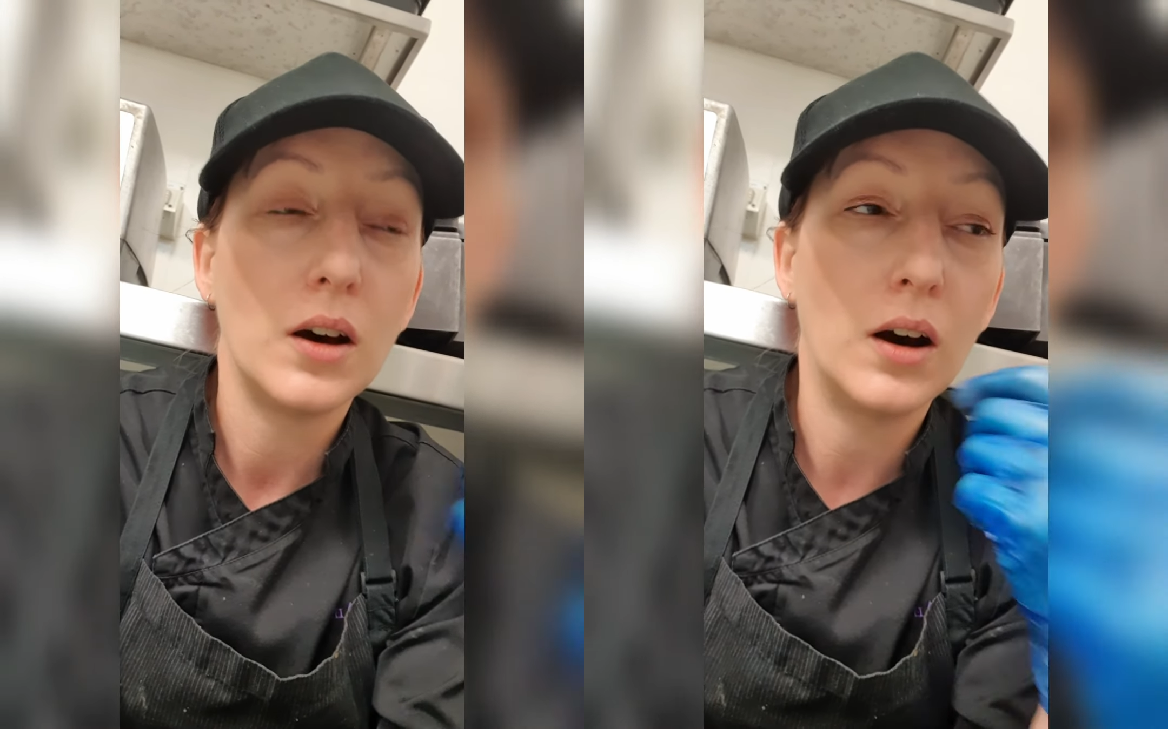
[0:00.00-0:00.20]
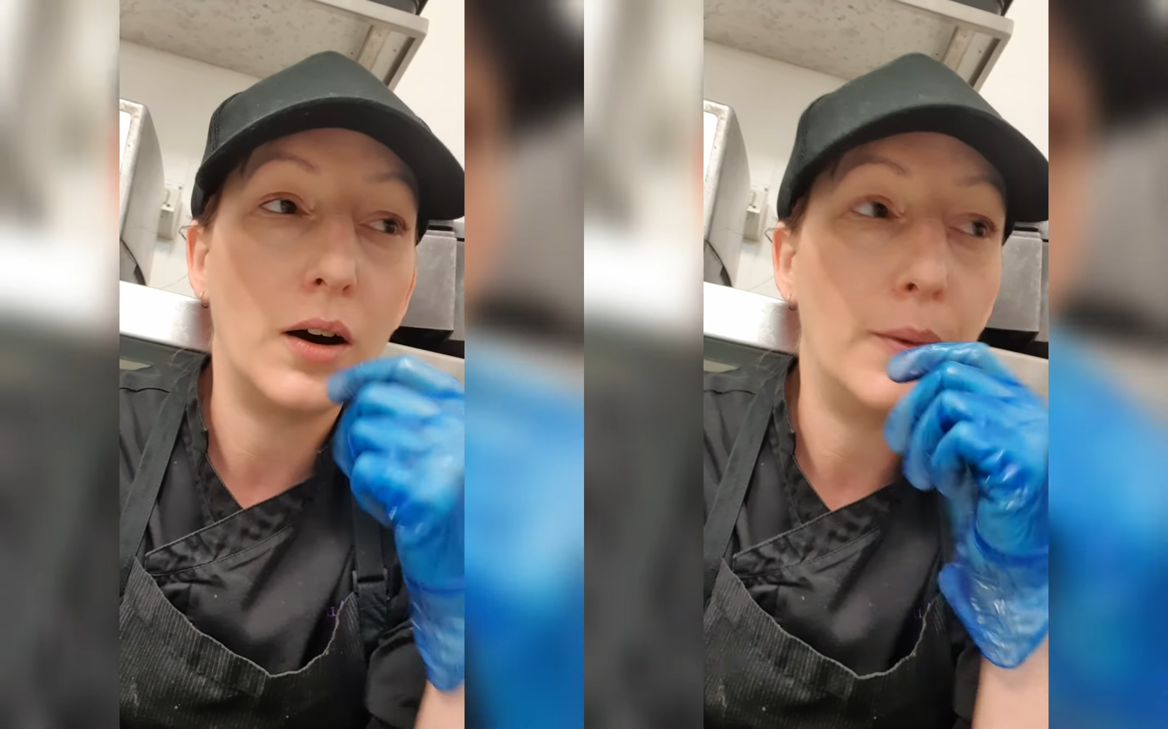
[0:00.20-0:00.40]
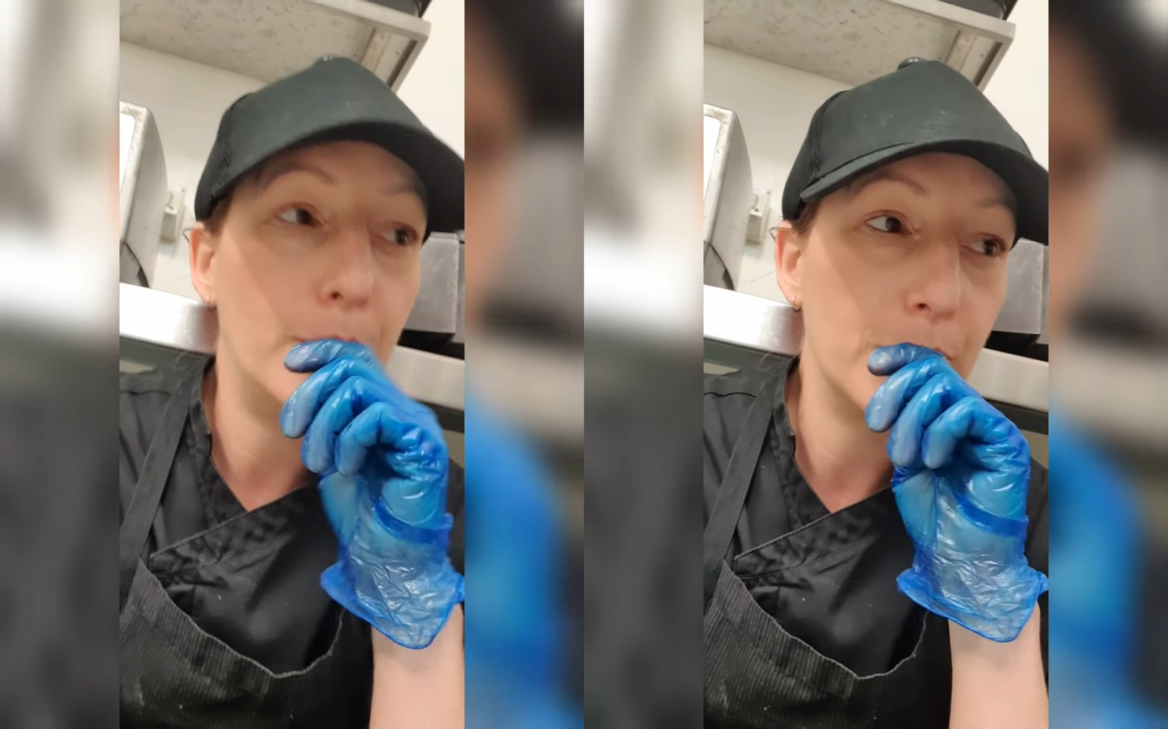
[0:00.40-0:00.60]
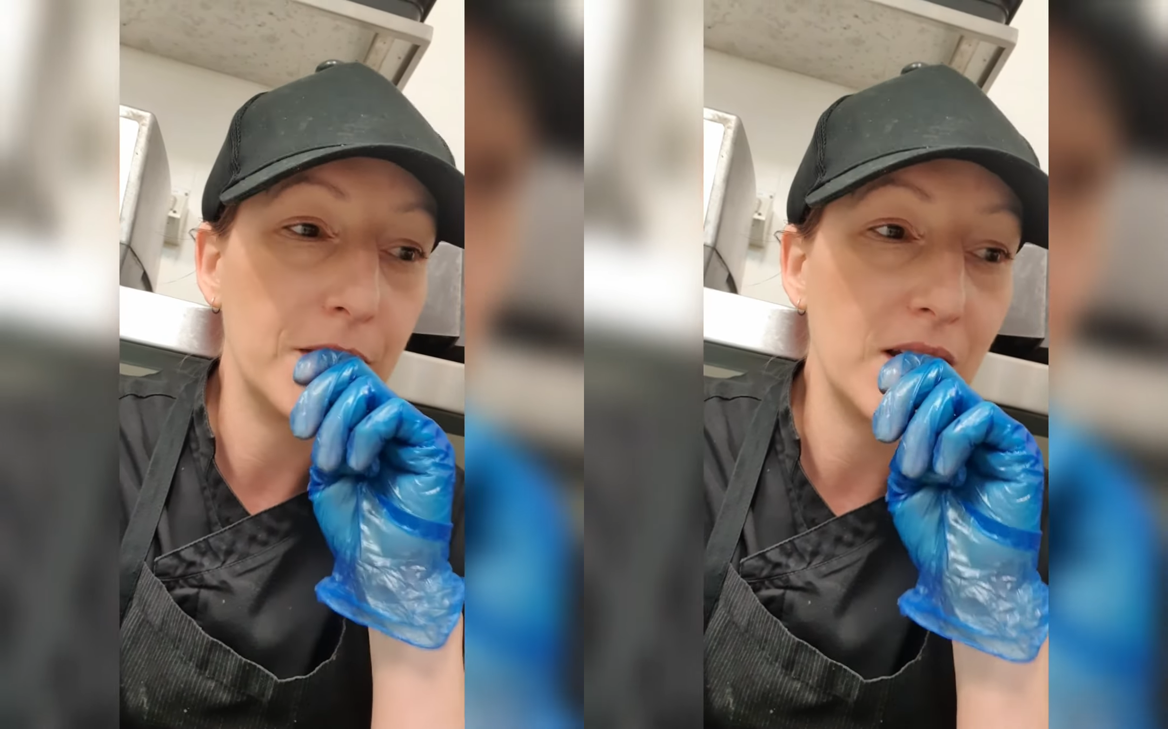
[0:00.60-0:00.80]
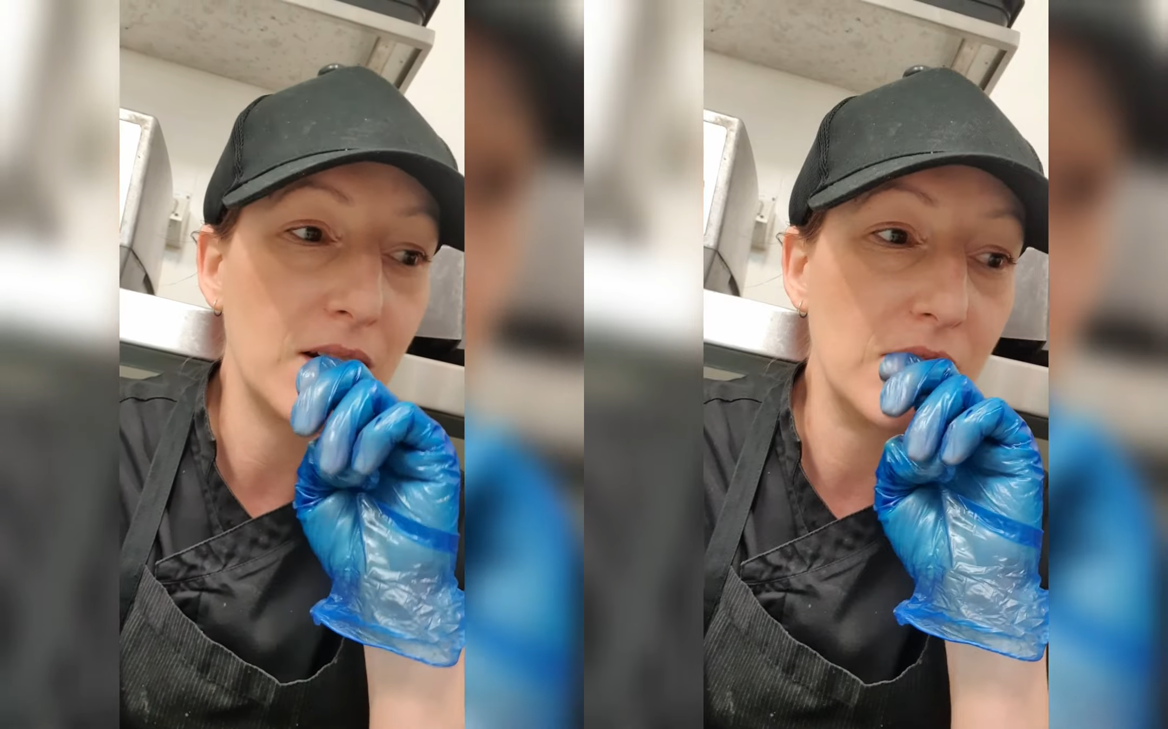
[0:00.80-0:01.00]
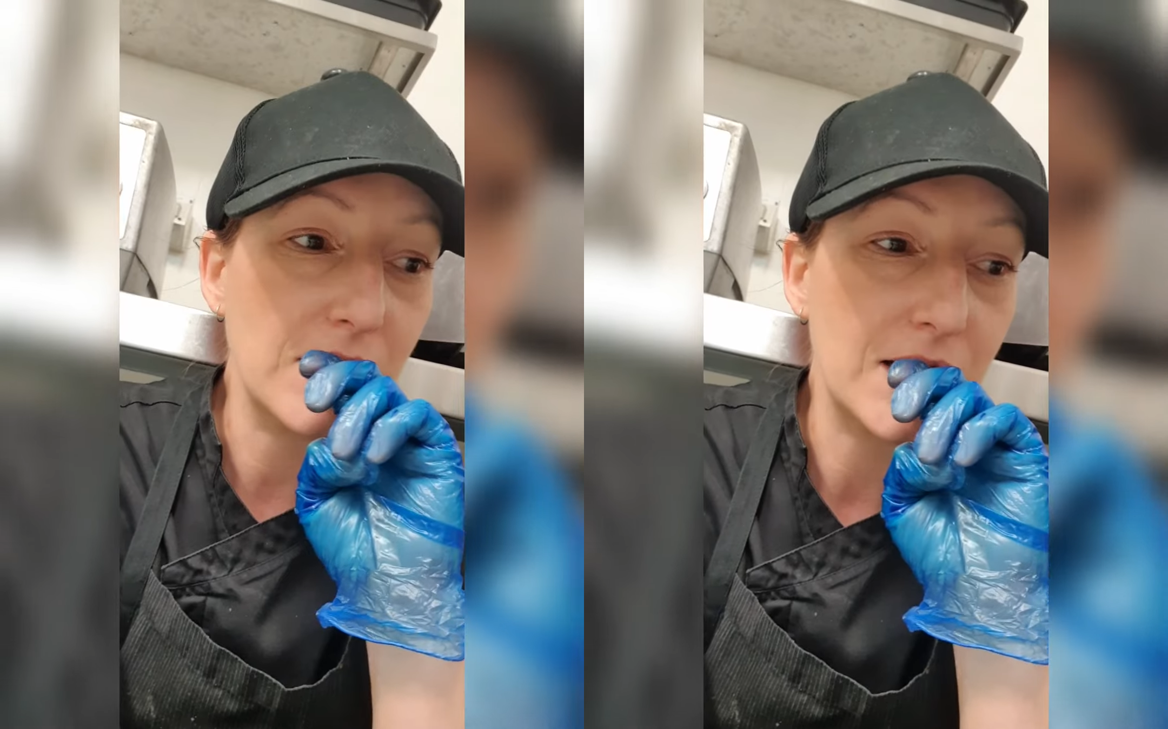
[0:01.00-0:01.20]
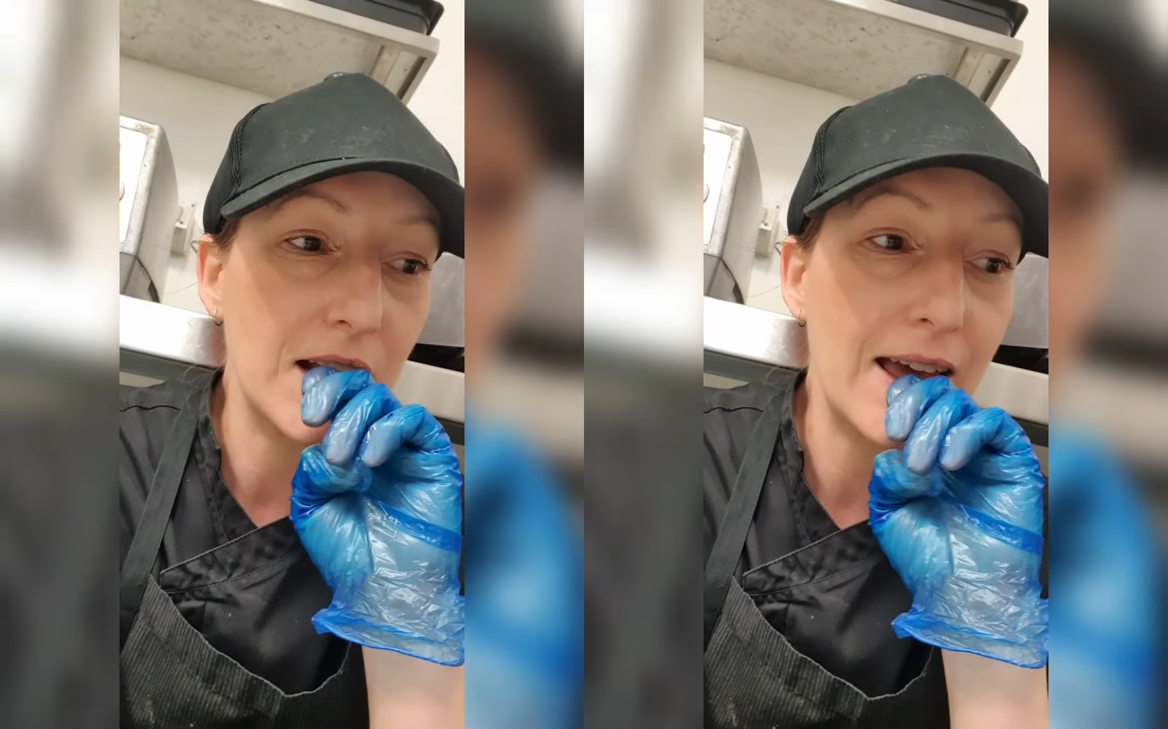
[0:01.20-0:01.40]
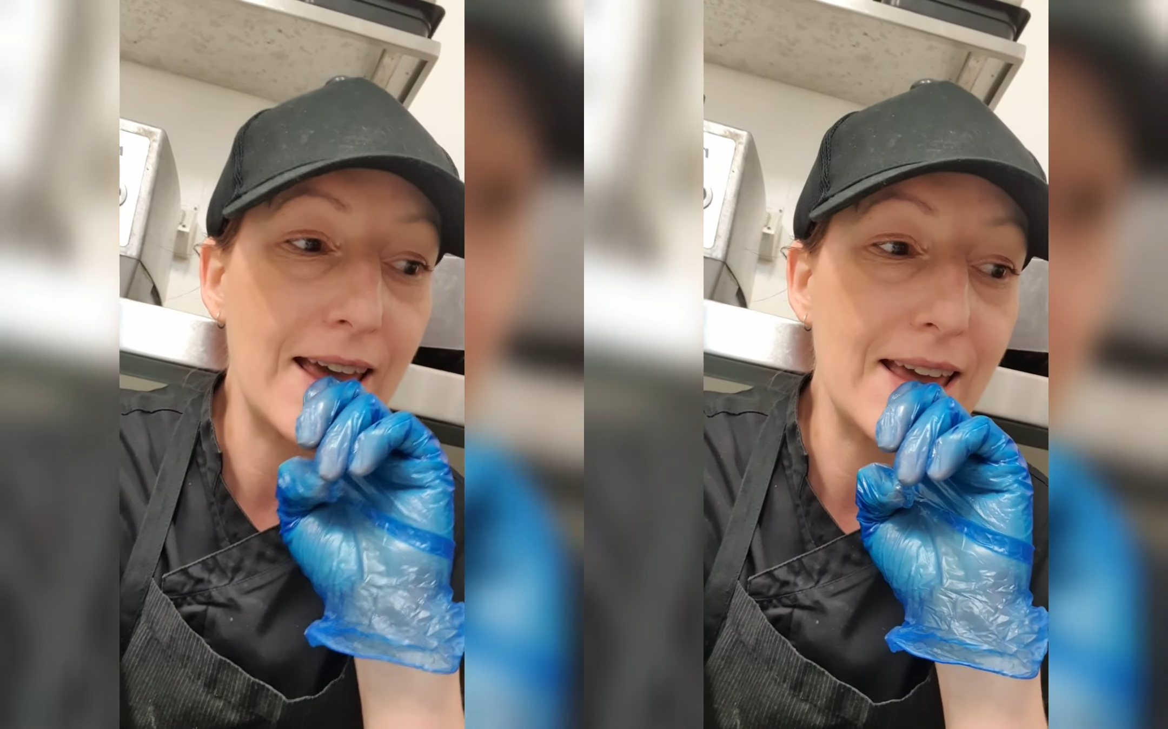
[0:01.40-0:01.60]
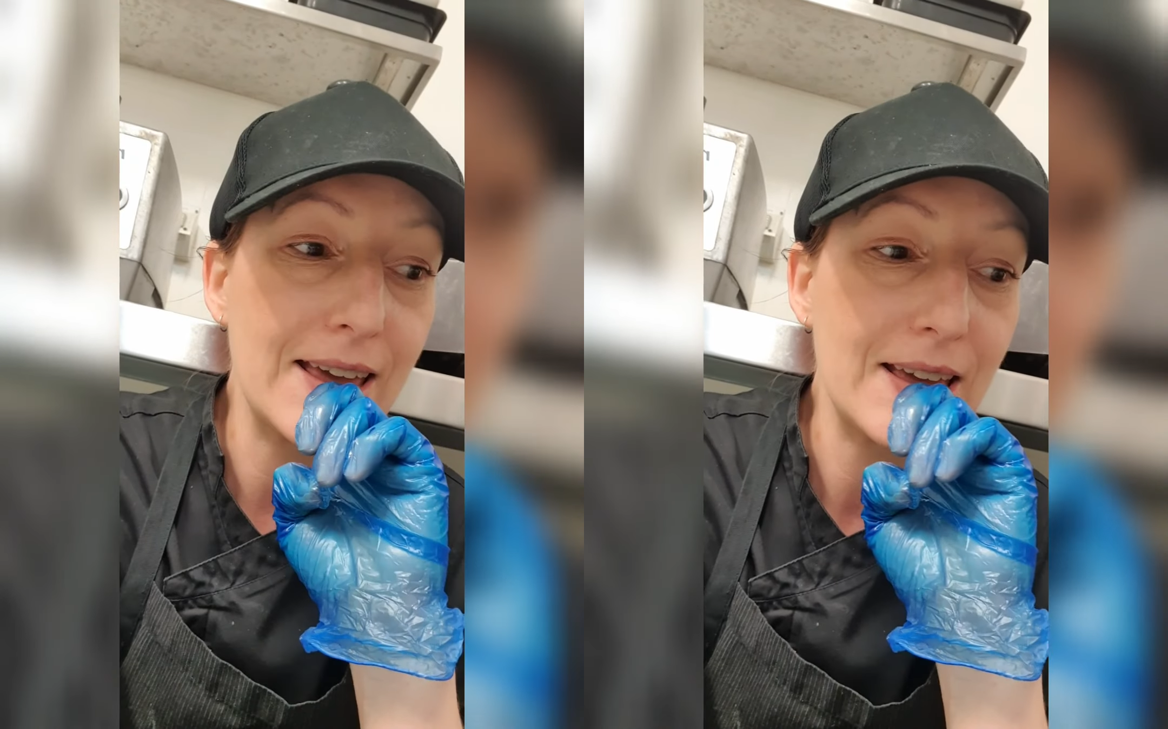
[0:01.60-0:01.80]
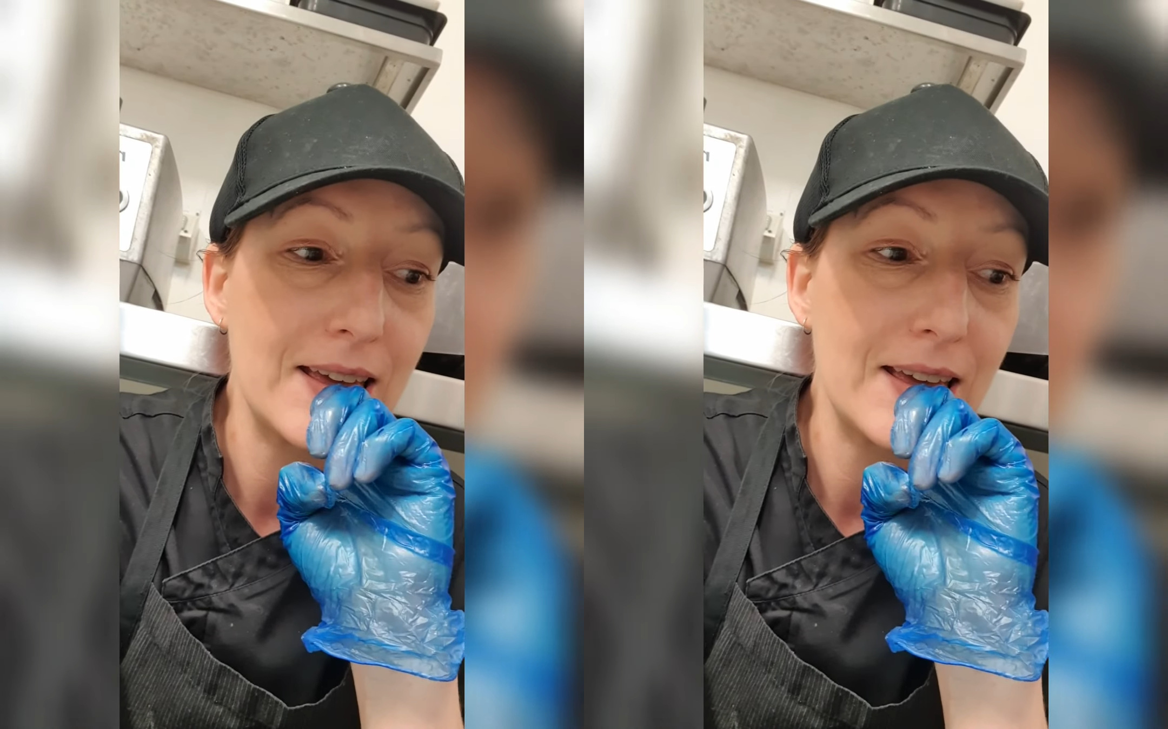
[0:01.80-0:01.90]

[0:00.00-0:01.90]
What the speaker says: But then today,